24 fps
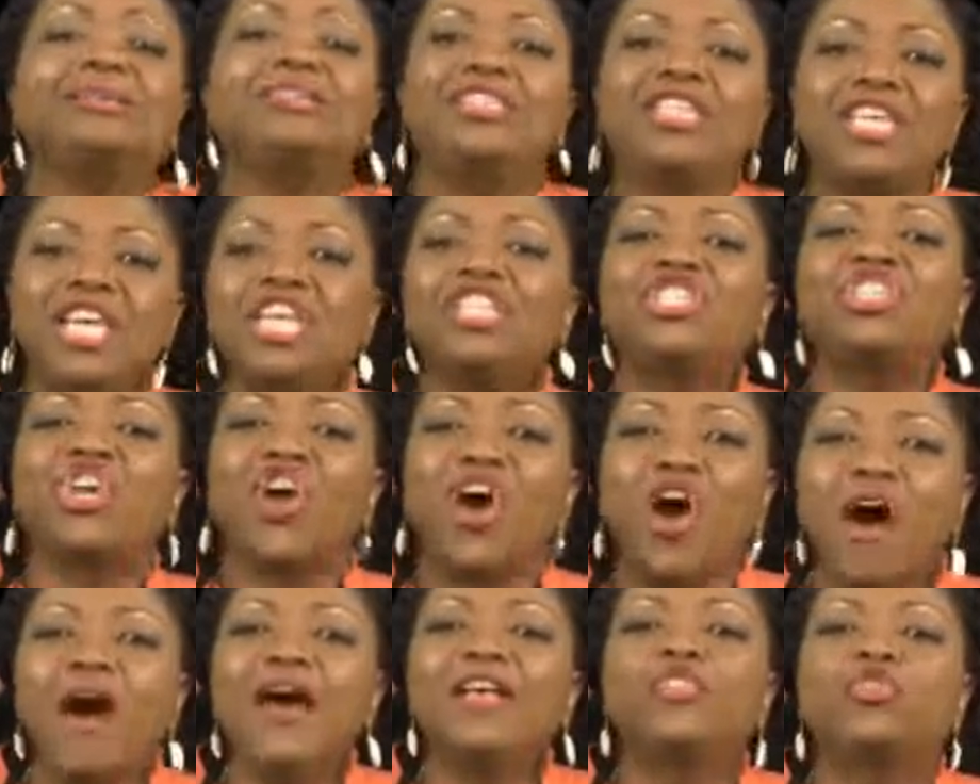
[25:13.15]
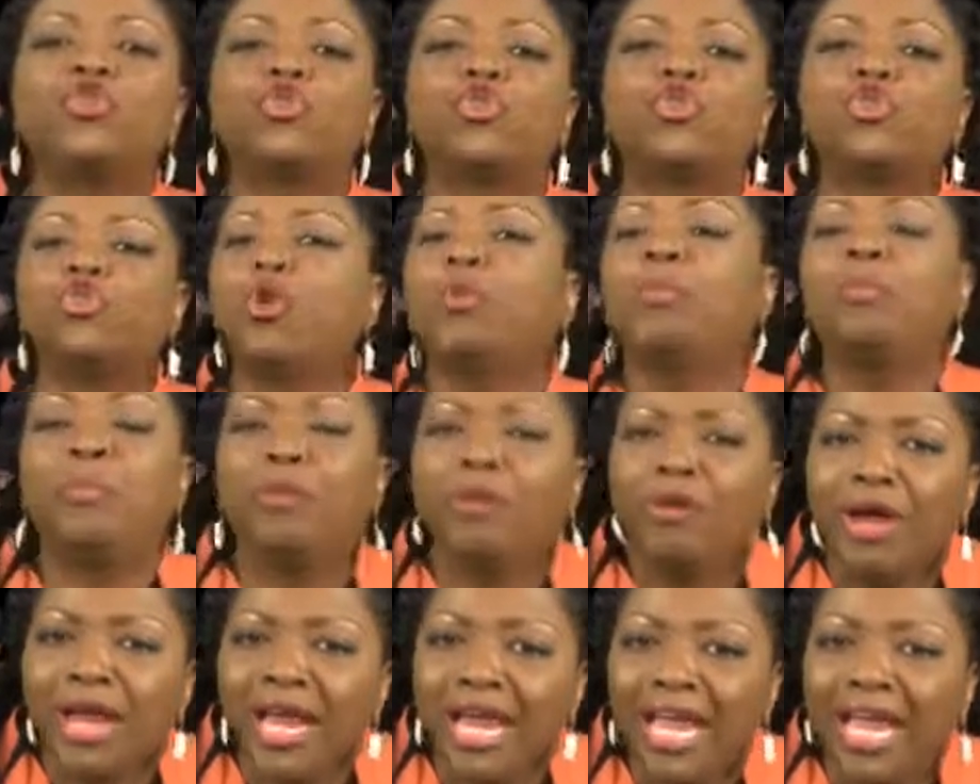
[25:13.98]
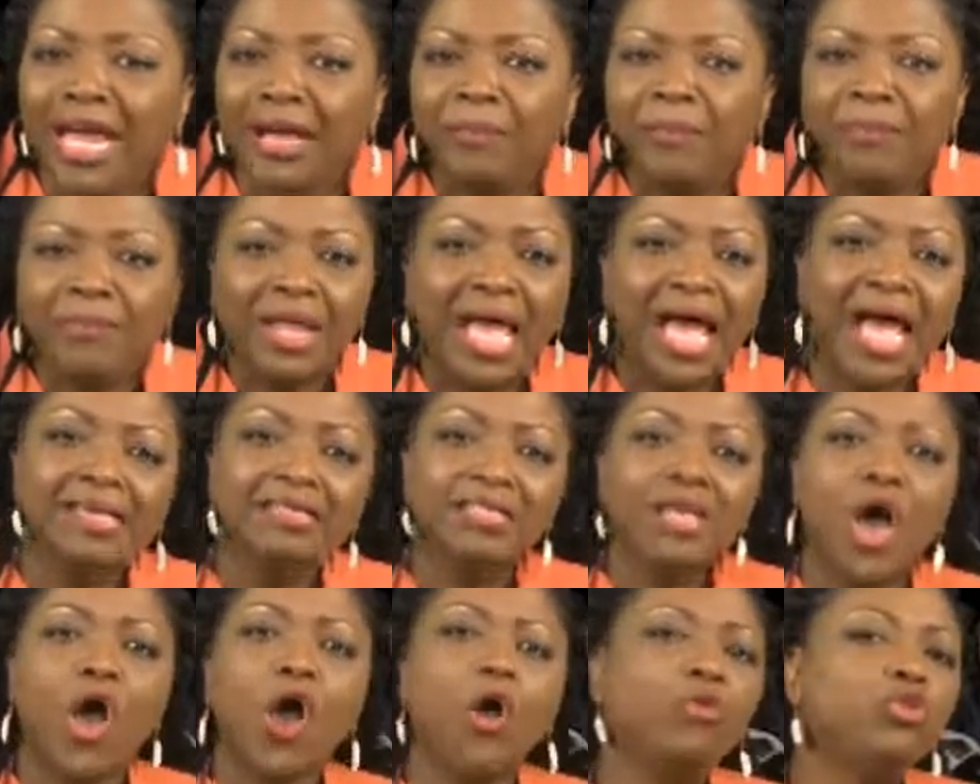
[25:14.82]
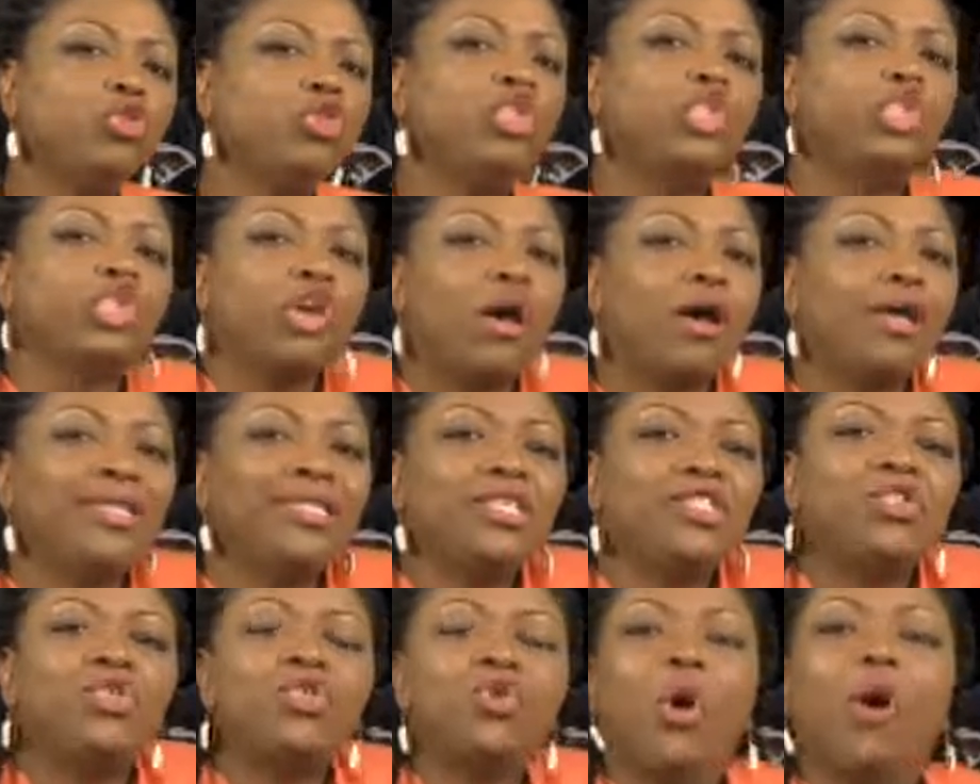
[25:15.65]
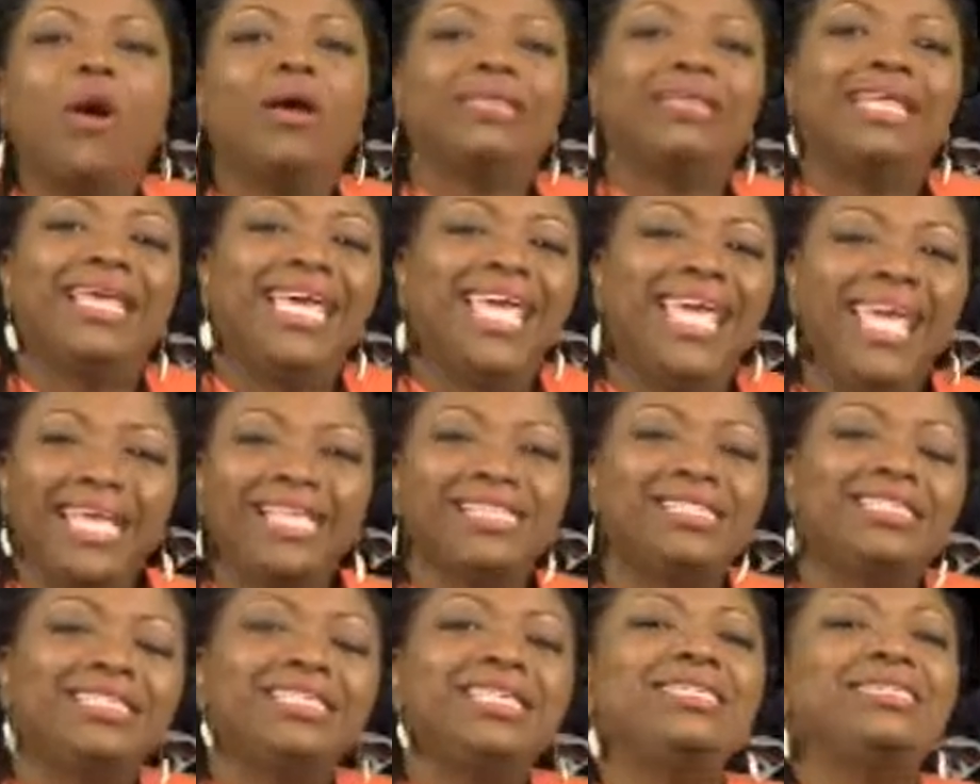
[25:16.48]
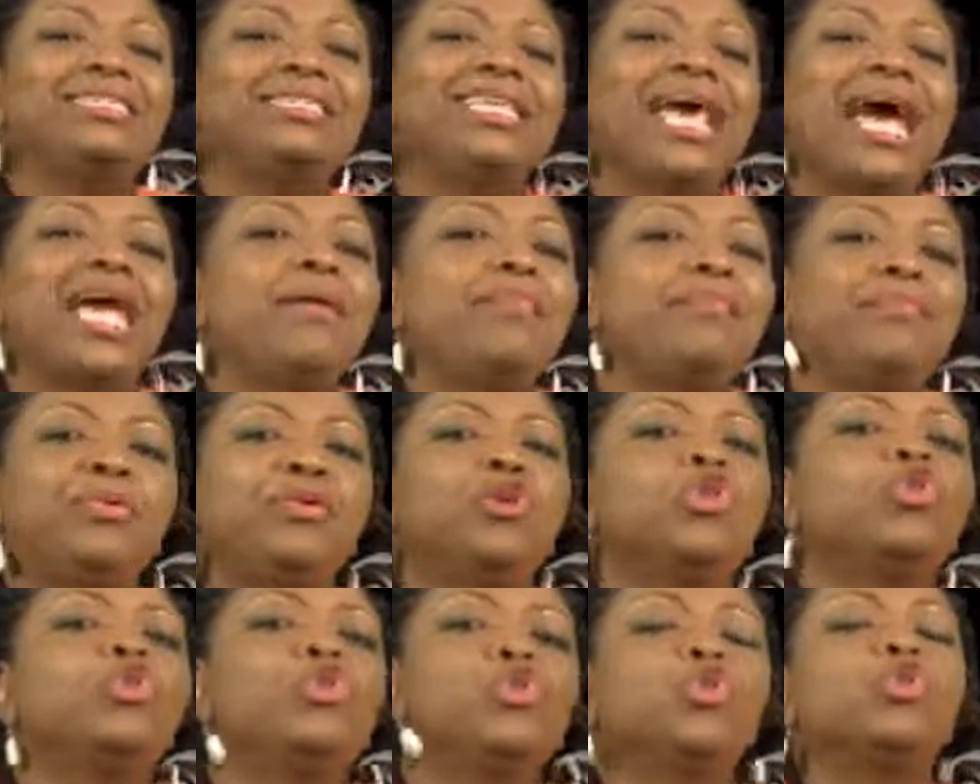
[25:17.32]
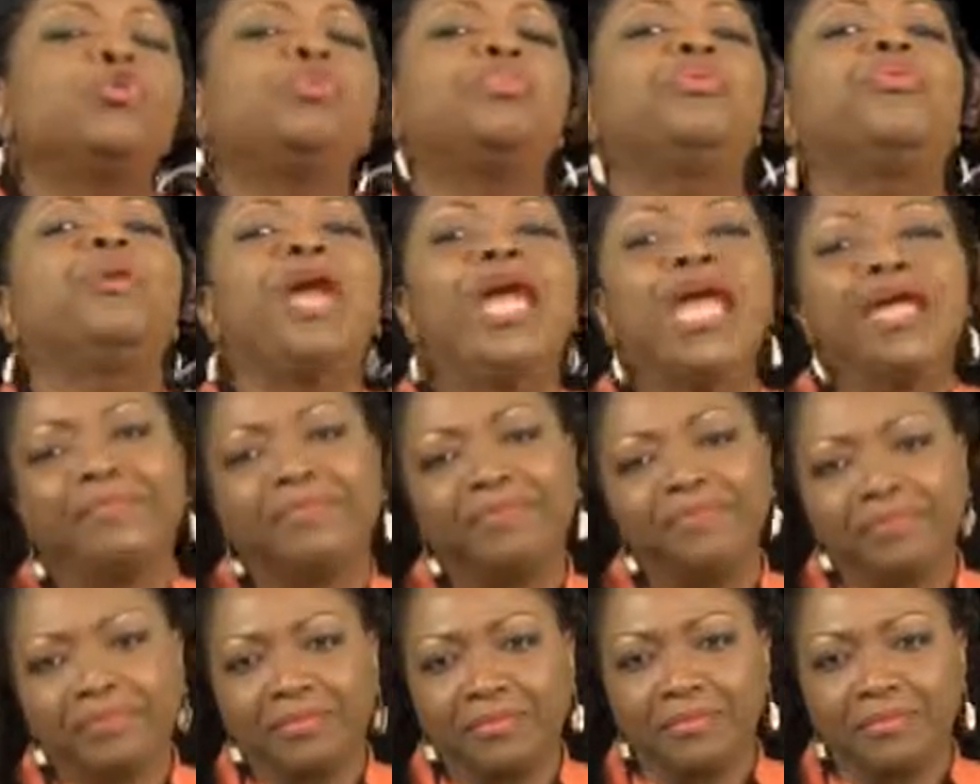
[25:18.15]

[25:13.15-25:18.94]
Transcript: teach us to pray as how John taught his disciples to pray.